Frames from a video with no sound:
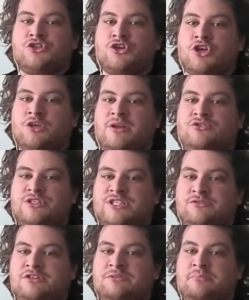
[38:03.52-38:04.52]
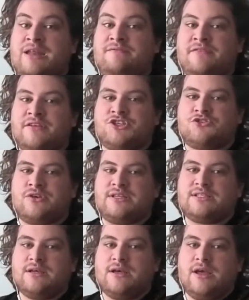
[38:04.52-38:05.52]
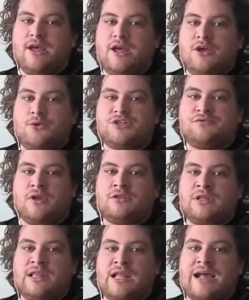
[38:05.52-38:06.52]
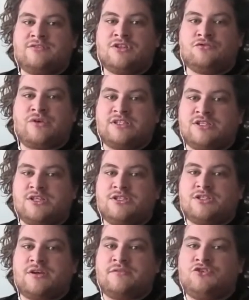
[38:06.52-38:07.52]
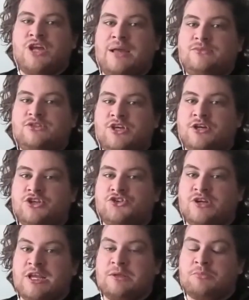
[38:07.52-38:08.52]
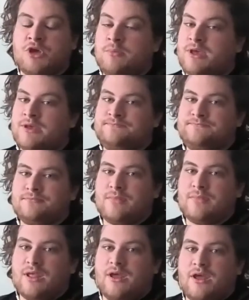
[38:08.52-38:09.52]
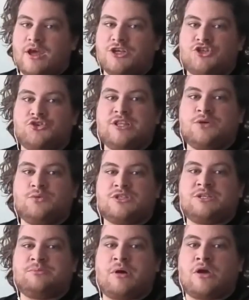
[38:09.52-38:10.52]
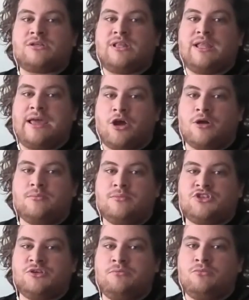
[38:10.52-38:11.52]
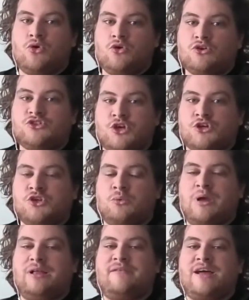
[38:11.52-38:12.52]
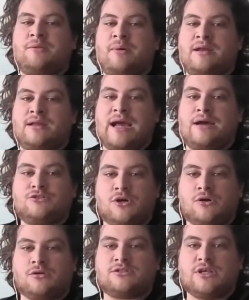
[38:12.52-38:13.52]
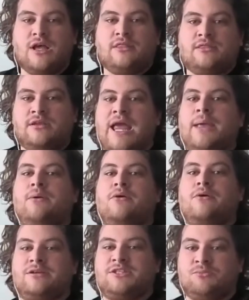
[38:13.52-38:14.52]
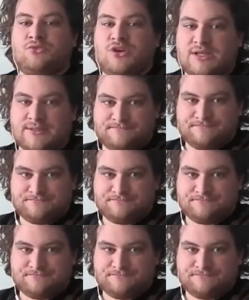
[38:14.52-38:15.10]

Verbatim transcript: documentary series *Benefits Street, which followed the lives of the residents of James Turner Street in Birmingham, a street that was supposedly home to more social welfare dependent households than anywhere else in Britain.